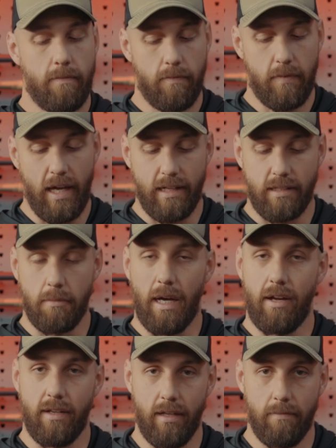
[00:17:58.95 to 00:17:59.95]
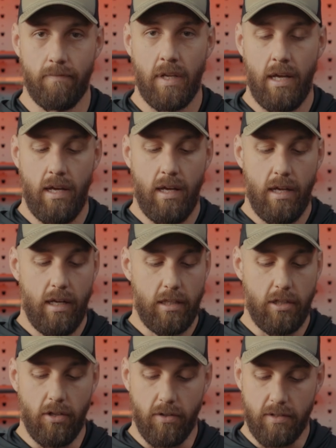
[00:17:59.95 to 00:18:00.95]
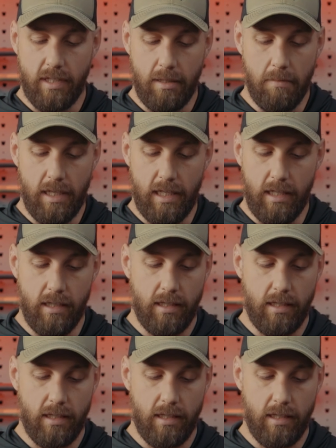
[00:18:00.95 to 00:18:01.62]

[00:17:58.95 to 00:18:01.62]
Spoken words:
That's about it. You don't see many